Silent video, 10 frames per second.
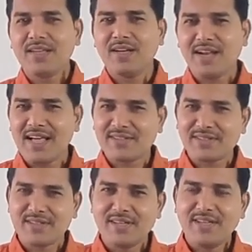
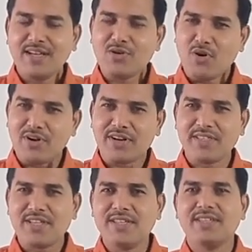class
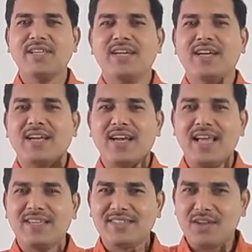Chondrichthyes,
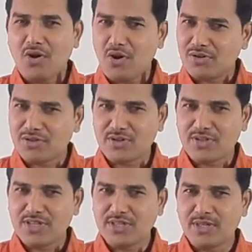class
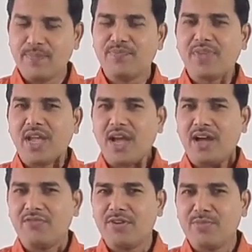Osteichthyes,
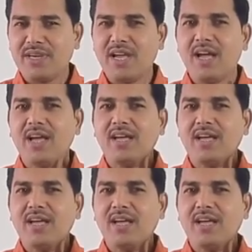Amphibia,